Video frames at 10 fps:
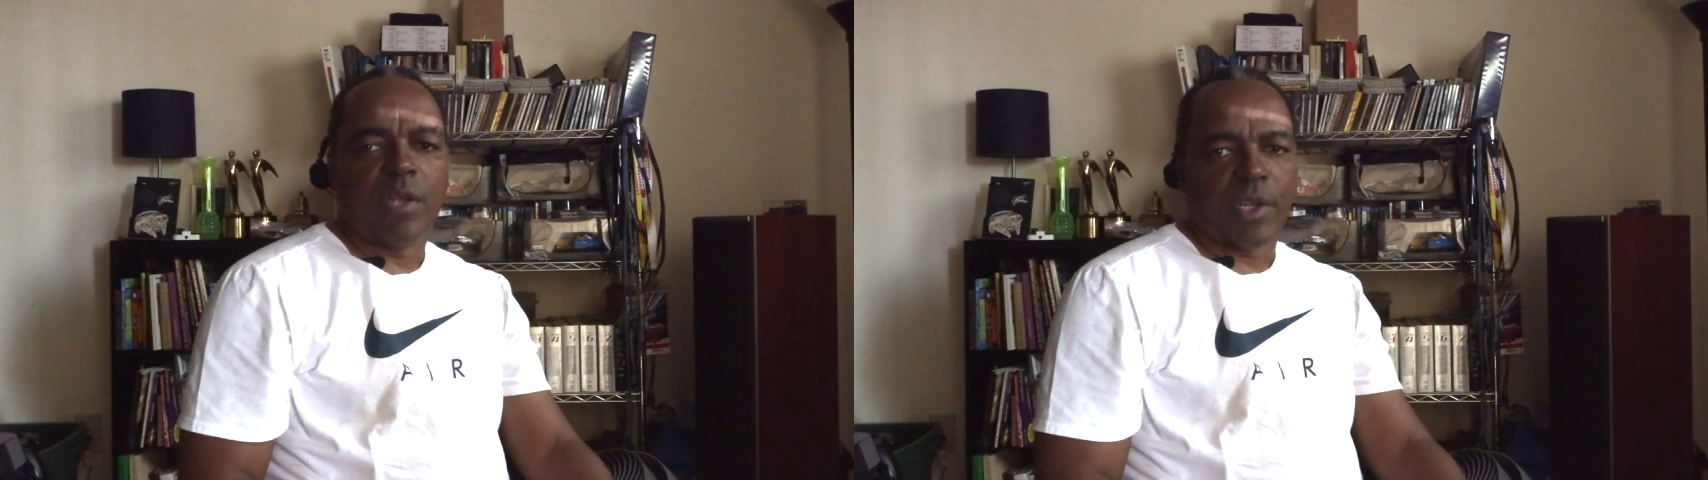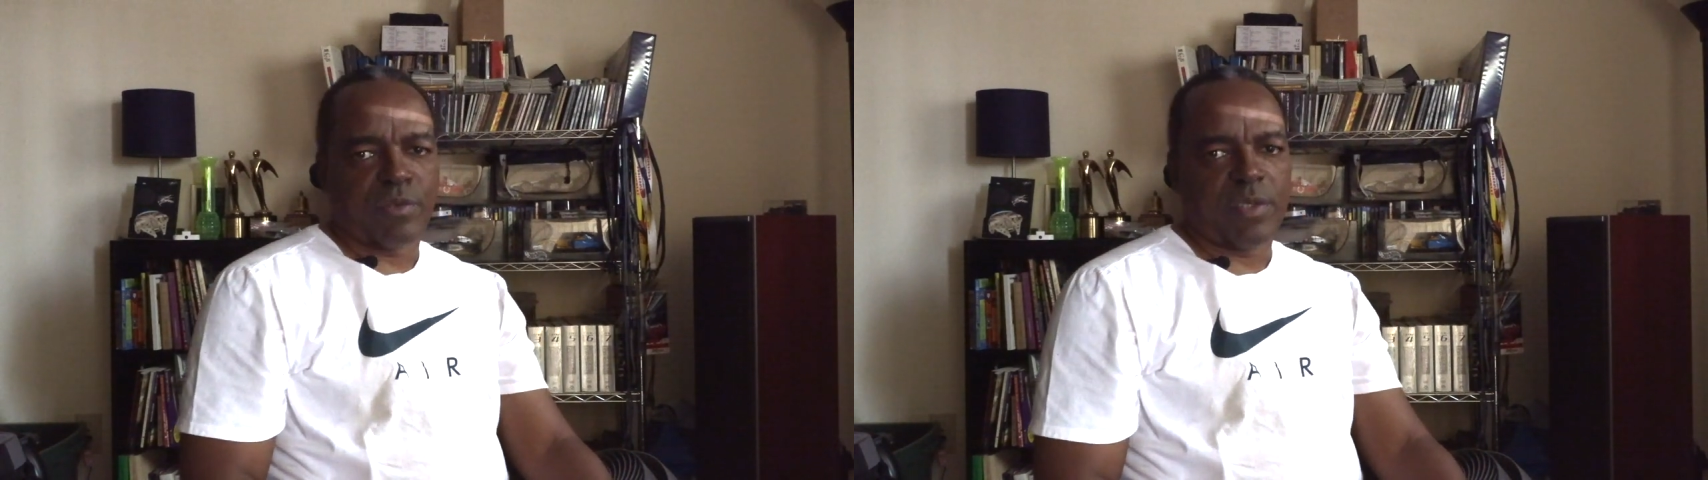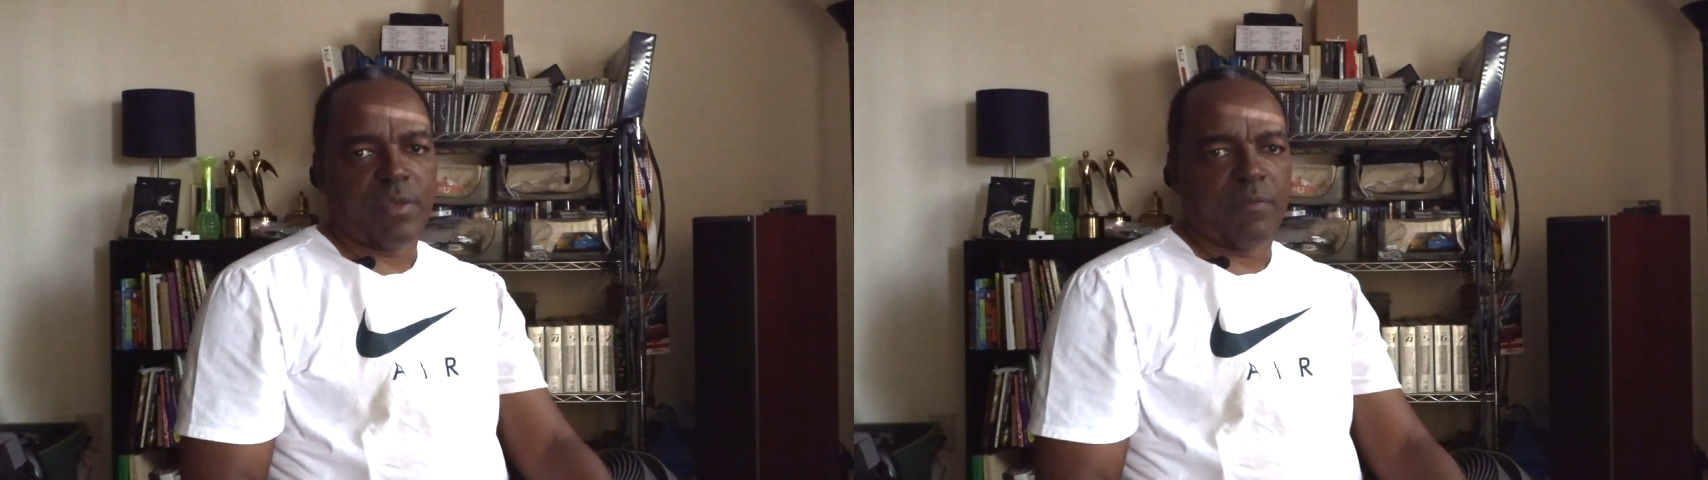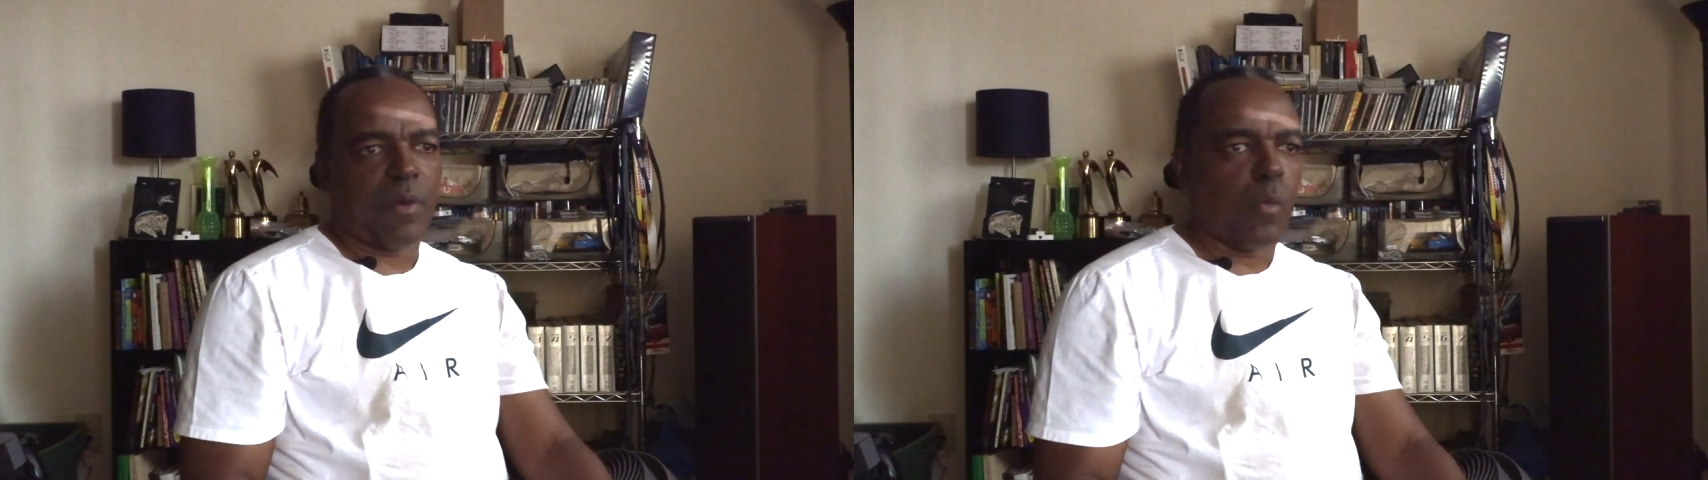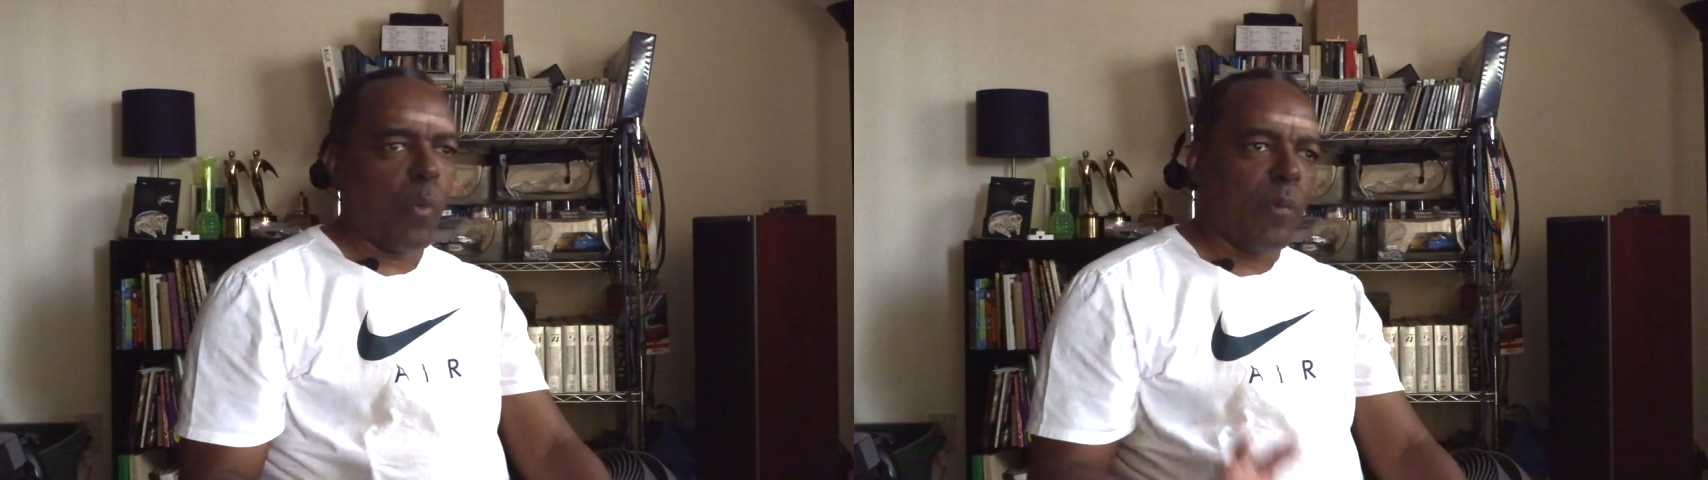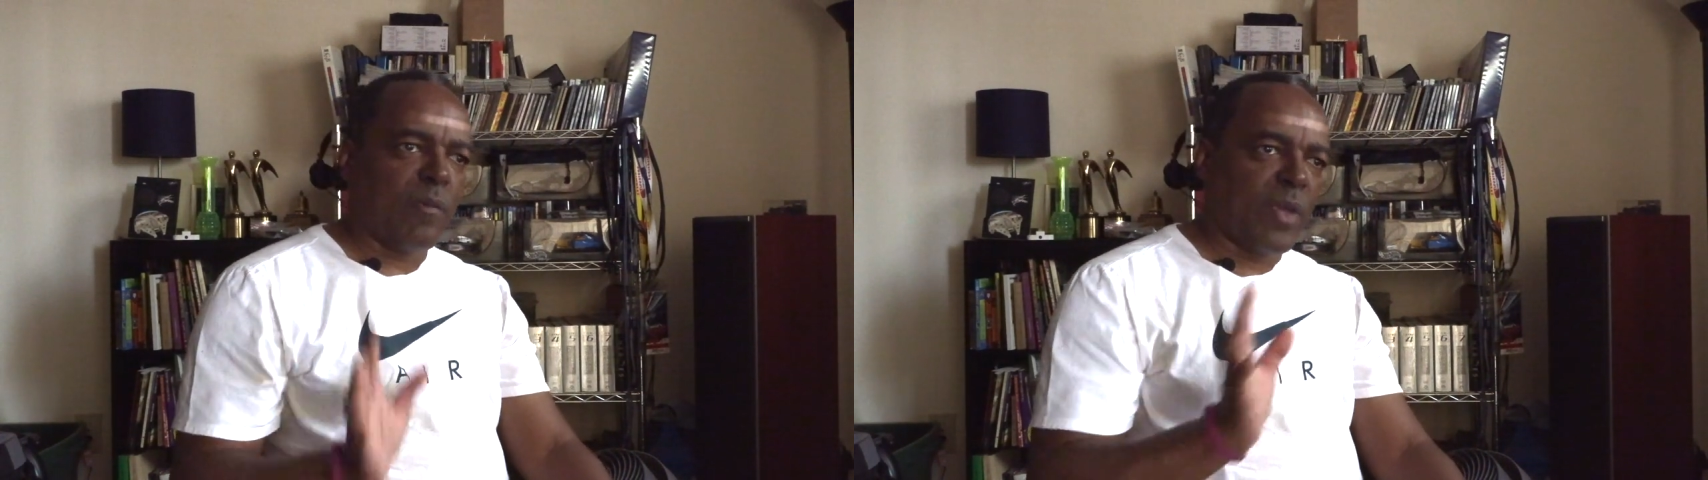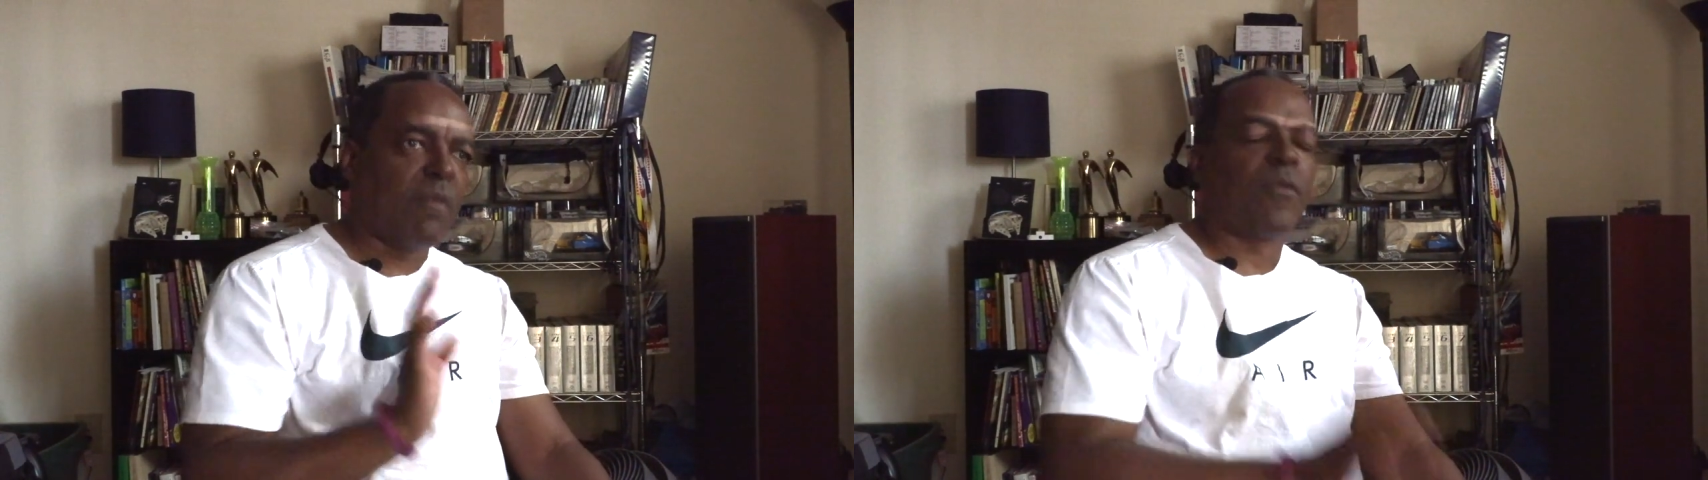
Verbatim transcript: Dire Straits from even